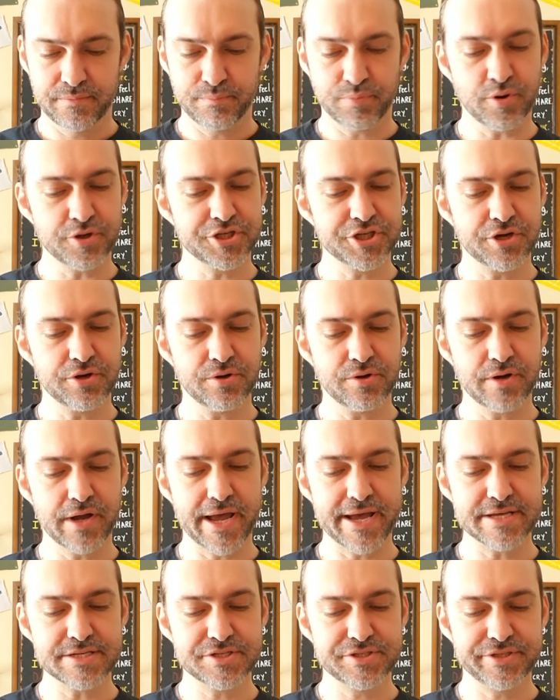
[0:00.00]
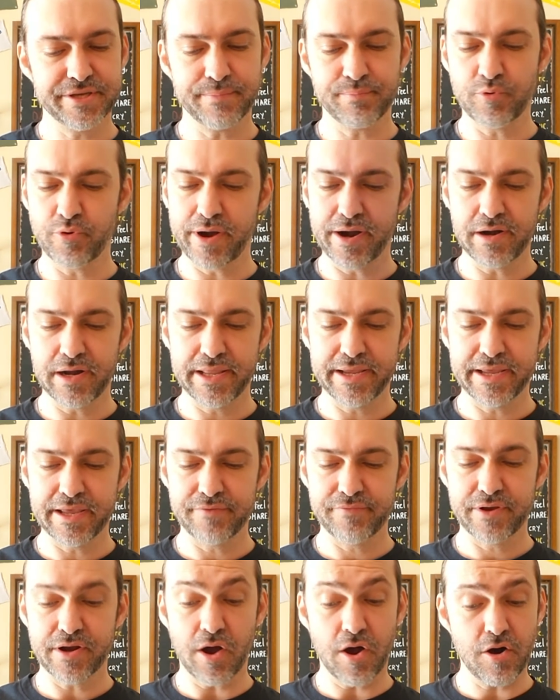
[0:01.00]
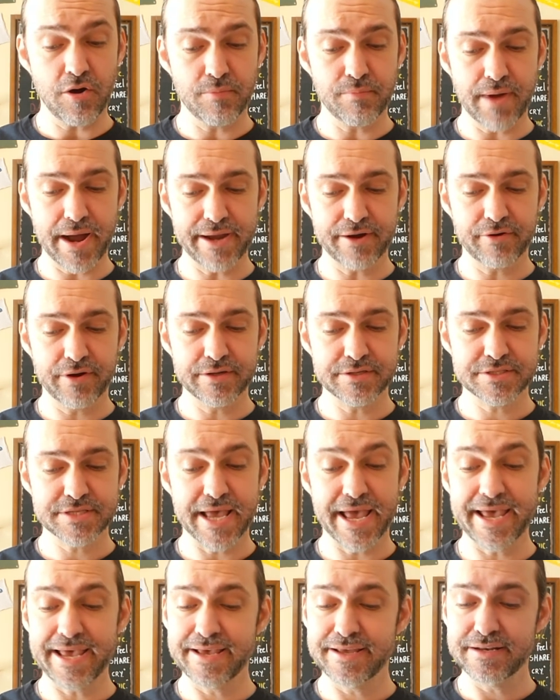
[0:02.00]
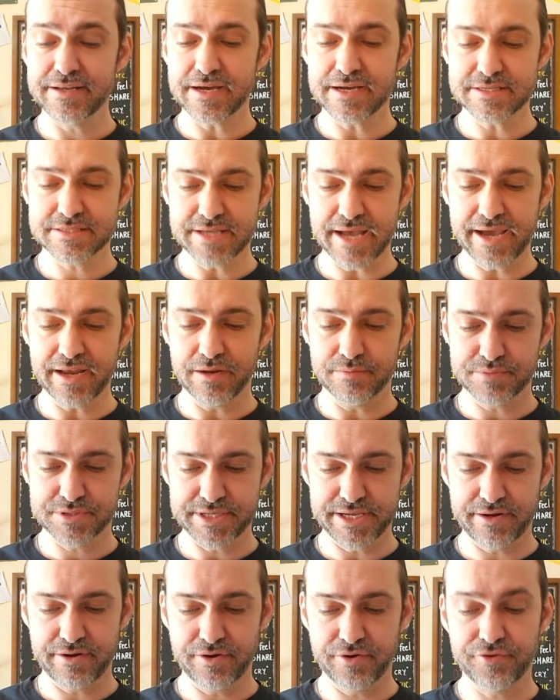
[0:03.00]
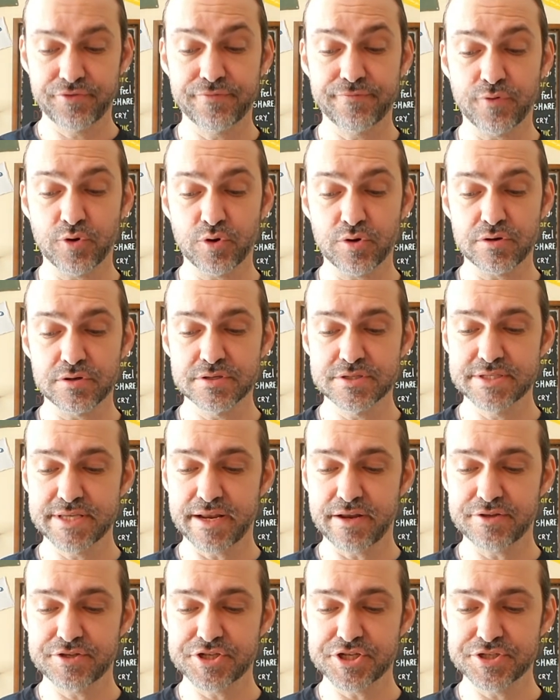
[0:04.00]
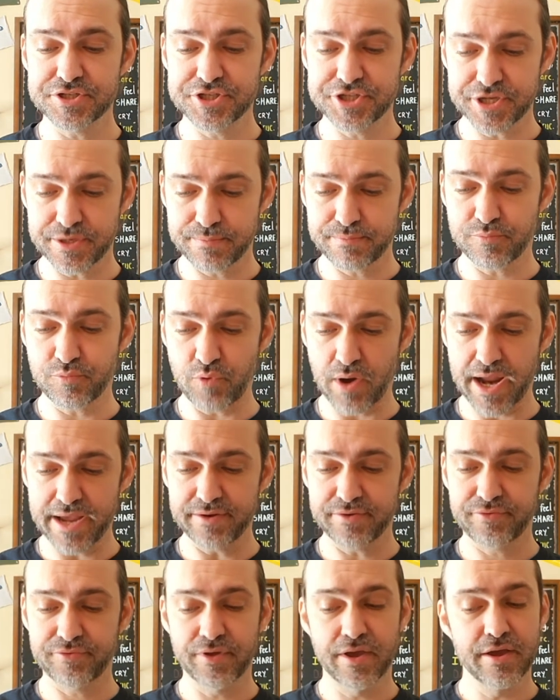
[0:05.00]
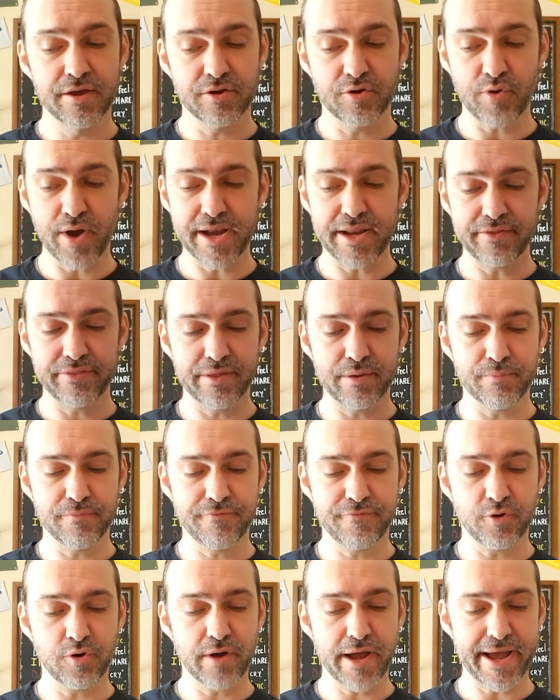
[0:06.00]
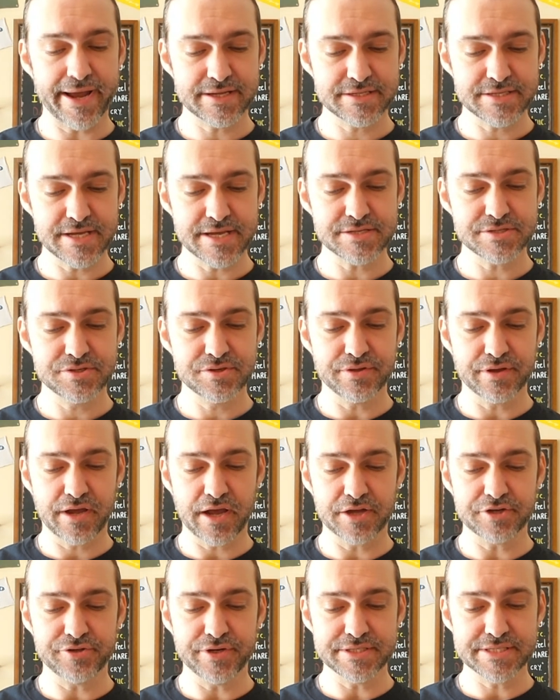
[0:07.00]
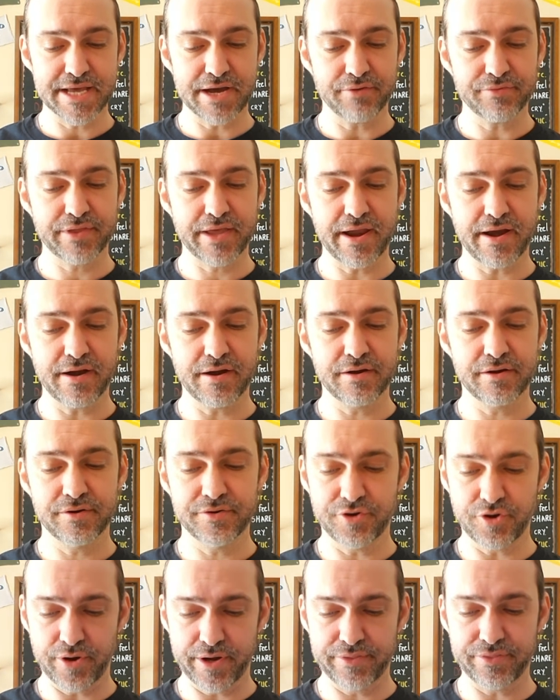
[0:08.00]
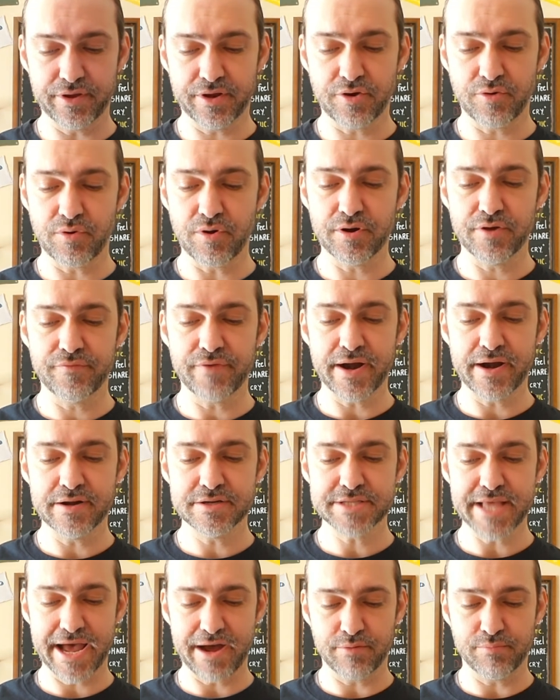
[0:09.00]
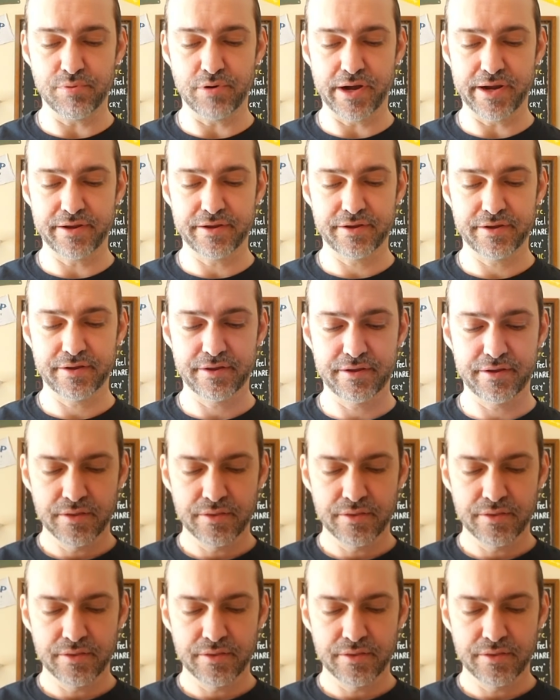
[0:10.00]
Portugal has temporarily given all migrants and asylum seekers full citizenship rights, granting them full access to the country's healthcare during the coronavirus outbreak.